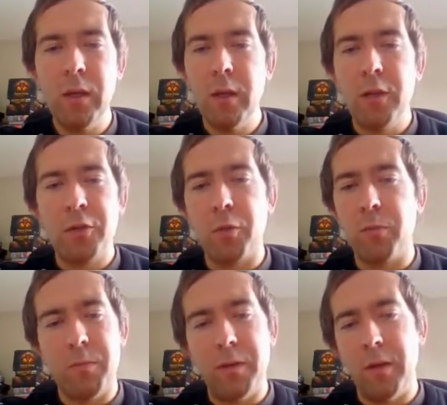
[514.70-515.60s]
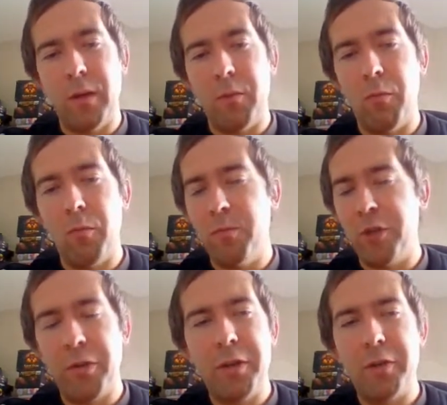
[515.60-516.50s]
So
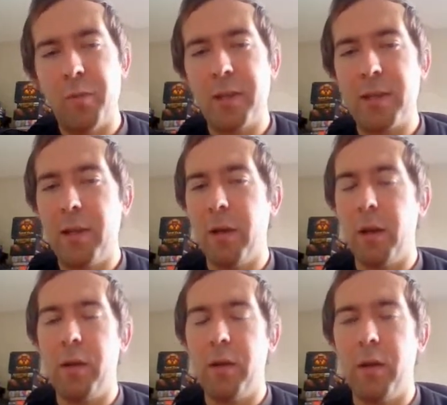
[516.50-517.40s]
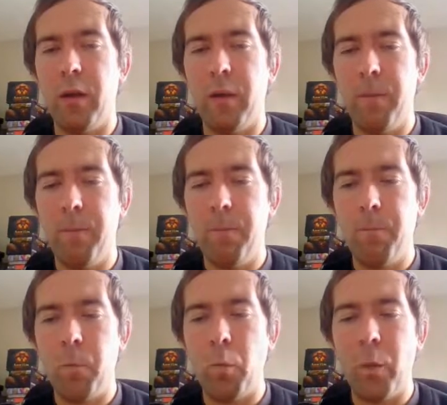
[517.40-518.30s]
generators basically are a
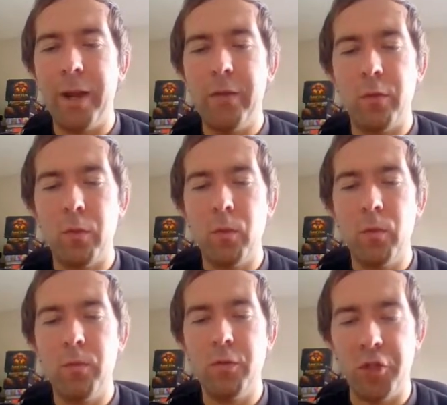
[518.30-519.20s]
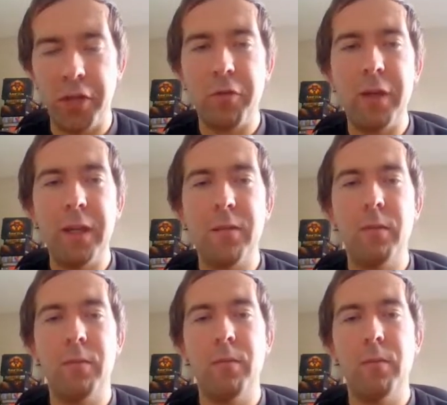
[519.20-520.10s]
way to generate
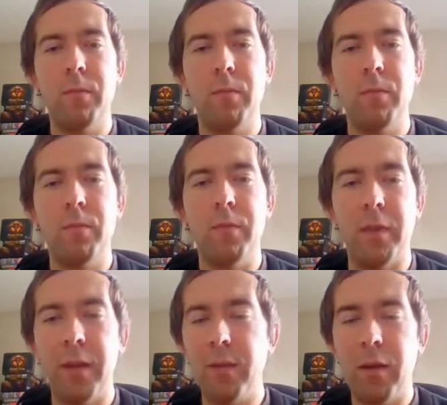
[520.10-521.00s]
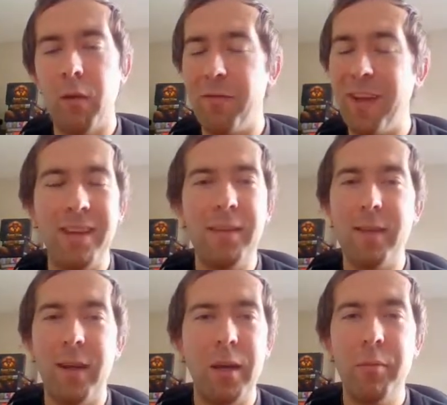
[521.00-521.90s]
data of any
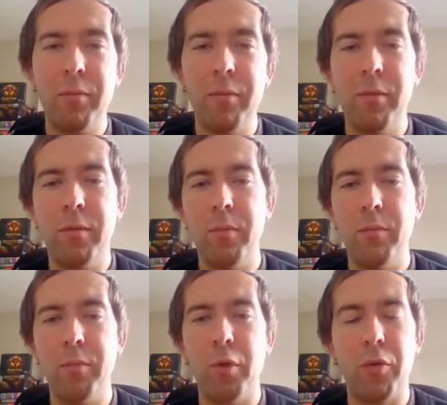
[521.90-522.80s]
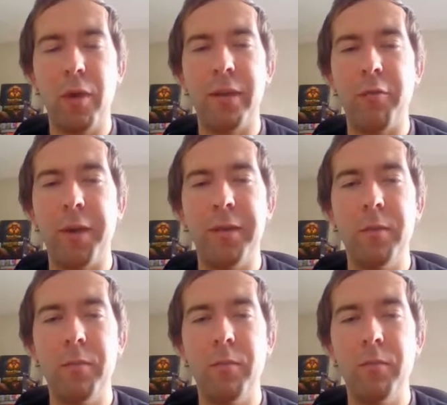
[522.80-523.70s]
type purely at
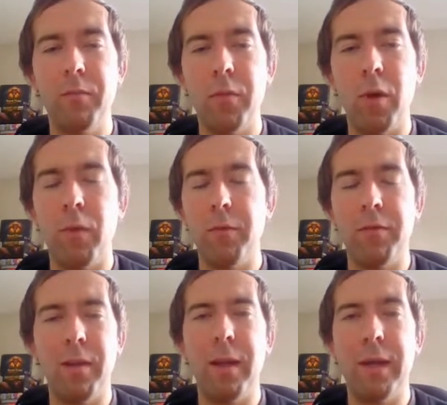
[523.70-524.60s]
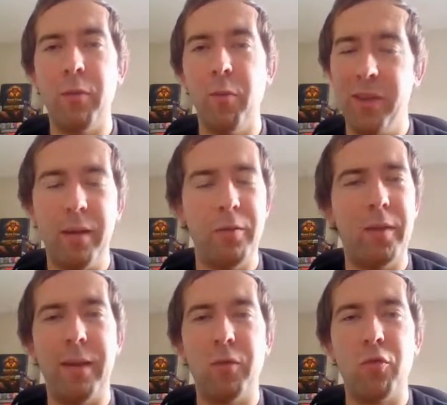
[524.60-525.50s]
random on the fly without
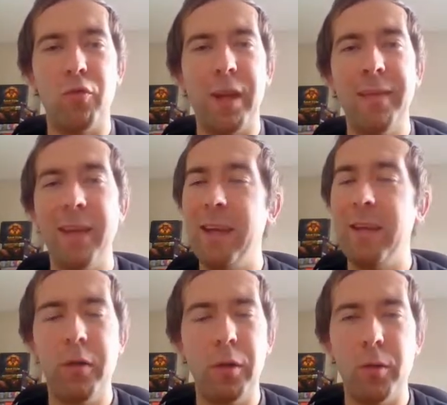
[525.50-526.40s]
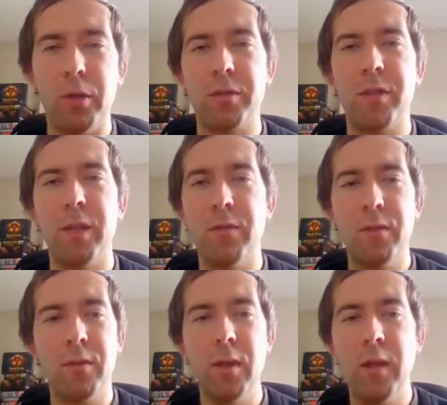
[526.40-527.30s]
having to write any code ourselves.
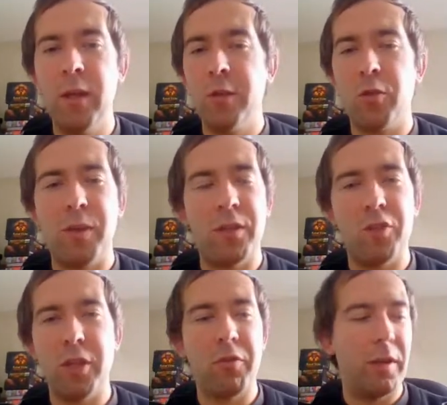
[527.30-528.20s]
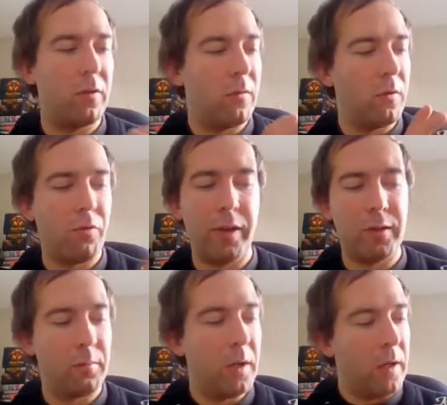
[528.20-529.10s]
So we can generate
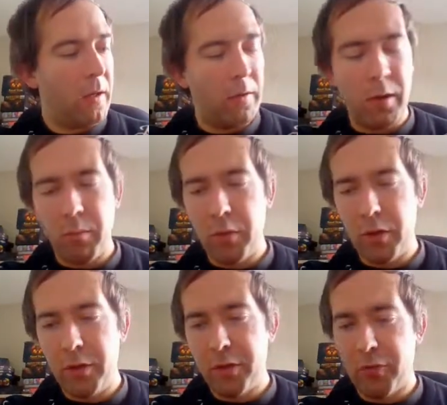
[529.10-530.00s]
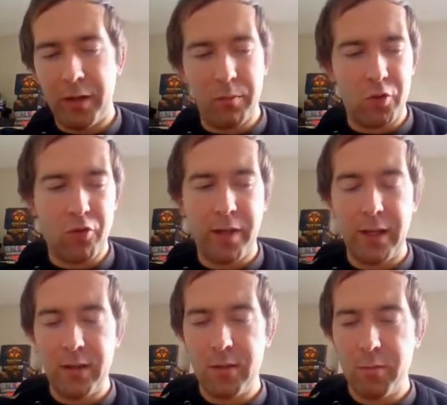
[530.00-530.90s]
random numbers, random
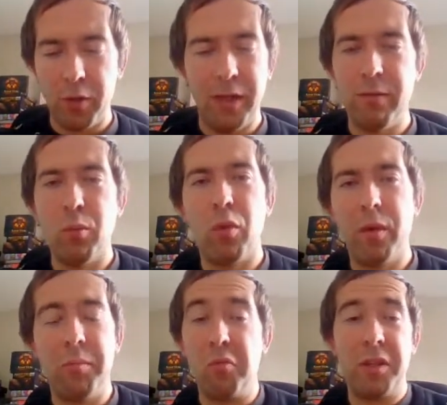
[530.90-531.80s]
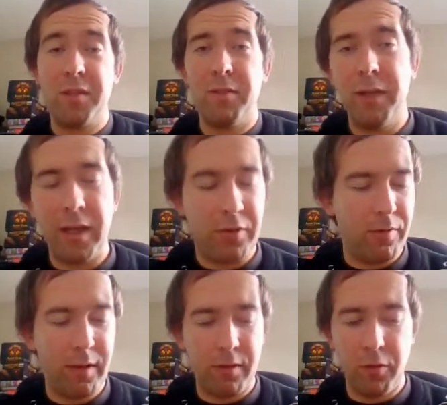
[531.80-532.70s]
strings, but even more impressively
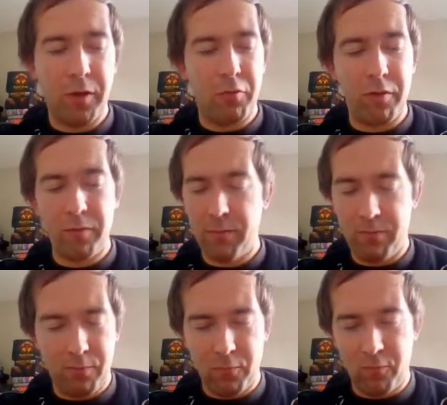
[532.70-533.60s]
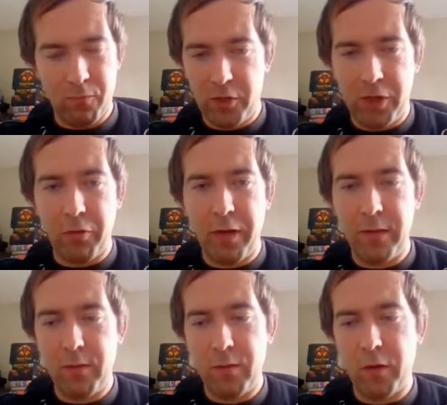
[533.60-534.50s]
actually, you can
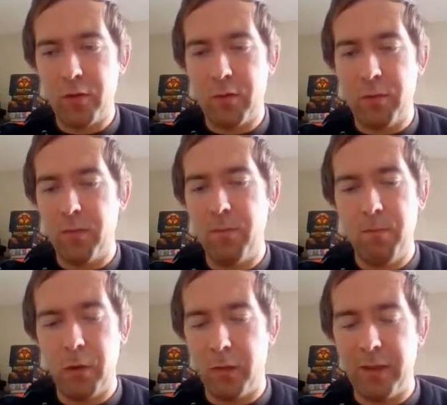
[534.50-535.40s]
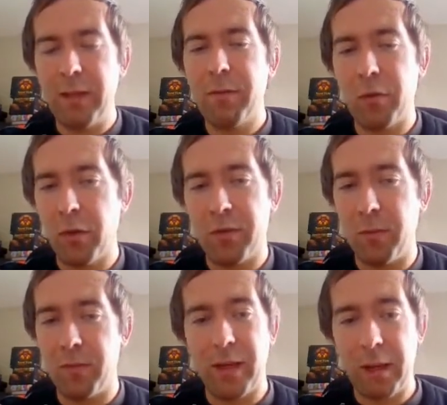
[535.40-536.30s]
generate custom data for custom
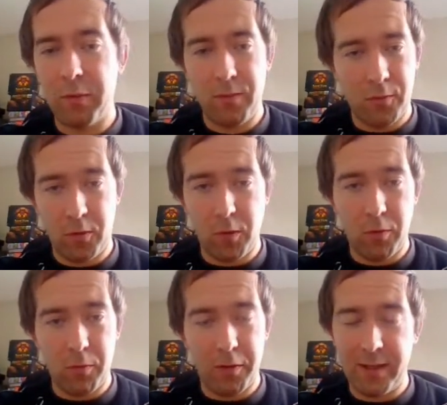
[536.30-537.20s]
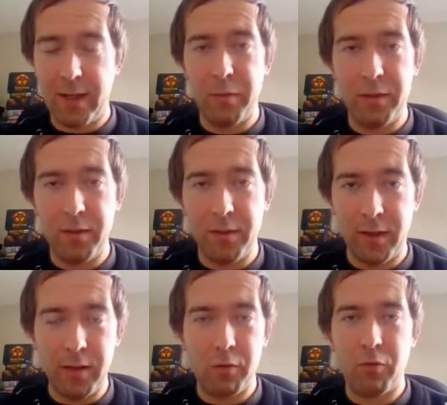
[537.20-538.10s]
types. So for example, in the
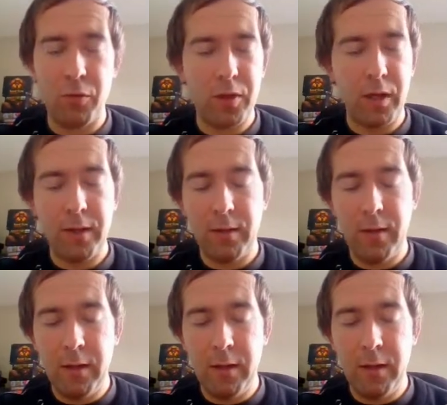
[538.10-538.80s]
Gilded Rose kata,